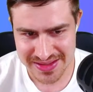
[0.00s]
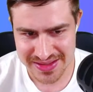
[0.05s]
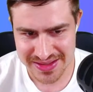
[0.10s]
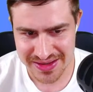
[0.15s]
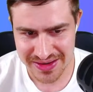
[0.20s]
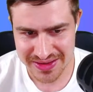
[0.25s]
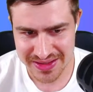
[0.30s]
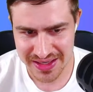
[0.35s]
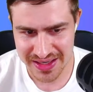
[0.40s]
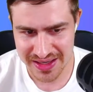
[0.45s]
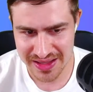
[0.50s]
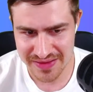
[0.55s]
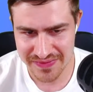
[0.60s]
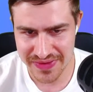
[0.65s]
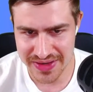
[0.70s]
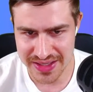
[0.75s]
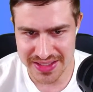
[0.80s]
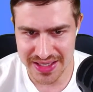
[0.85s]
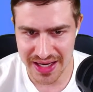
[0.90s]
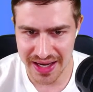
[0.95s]
It looked a little
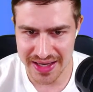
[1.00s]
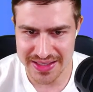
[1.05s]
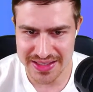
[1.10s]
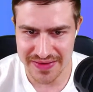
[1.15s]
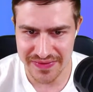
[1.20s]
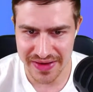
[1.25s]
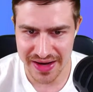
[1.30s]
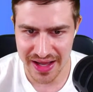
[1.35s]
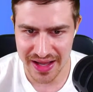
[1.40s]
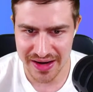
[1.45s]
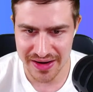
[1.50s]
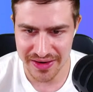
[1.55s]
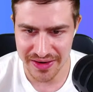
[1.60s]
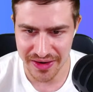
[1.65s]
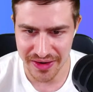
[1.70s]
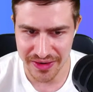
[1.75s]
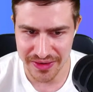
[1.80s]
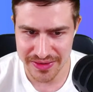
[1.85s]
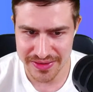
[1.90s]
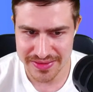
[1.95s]
bit tighter, but I don't
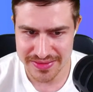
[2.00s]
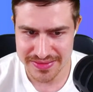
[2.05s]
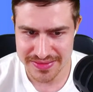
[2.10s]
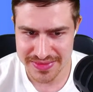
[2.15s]
know.